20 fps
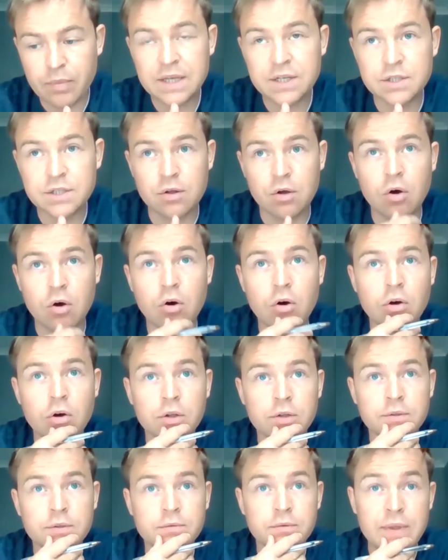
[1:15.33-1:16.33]
based
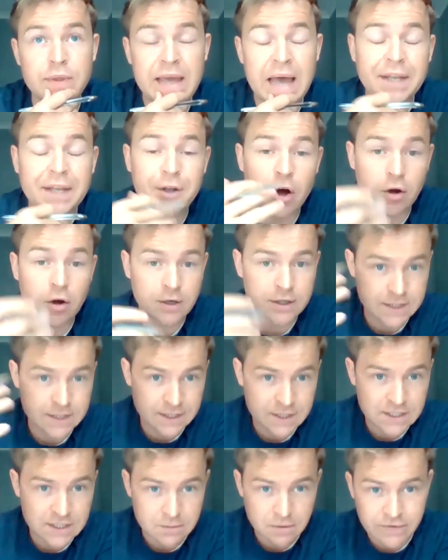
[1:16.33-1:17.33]
on the ad
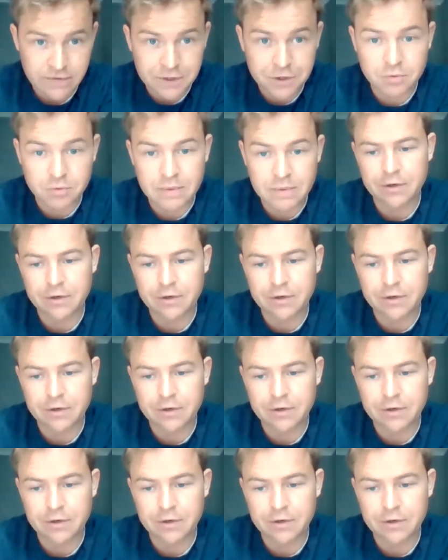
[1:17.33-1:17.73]
hoc system